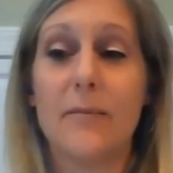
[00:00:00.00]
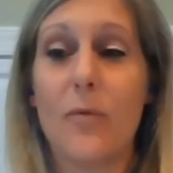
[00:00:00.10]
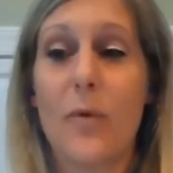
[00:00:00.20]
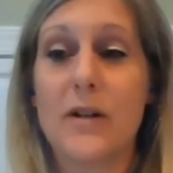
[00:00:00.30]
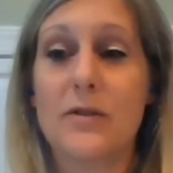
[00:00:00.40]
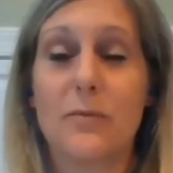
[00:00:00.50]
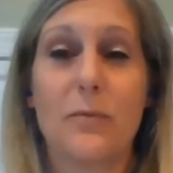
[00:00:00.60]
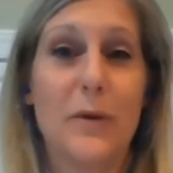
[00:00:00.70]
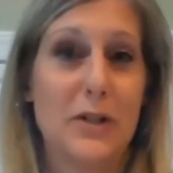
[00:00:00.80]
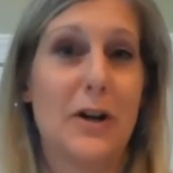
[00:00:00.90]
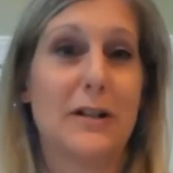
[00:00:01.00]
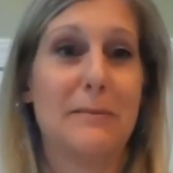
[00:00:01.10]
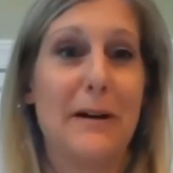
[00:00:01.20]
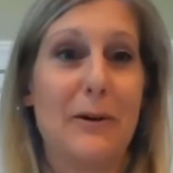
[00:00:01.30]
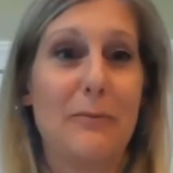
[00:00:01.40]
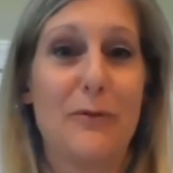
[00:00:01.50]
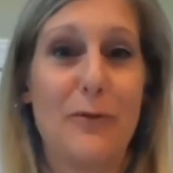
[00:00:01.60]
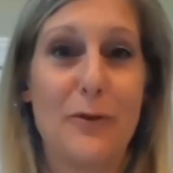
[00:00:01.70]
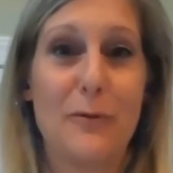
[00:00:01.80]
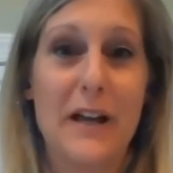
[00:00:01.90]
which we talked about
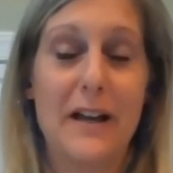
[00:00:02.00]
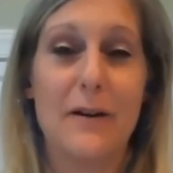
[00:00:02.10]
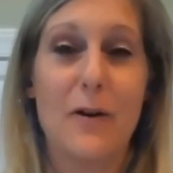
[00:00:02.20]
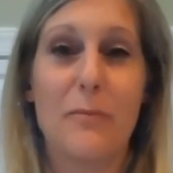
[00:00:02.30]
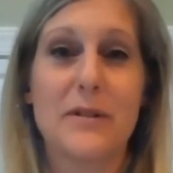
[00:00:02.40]
before we opened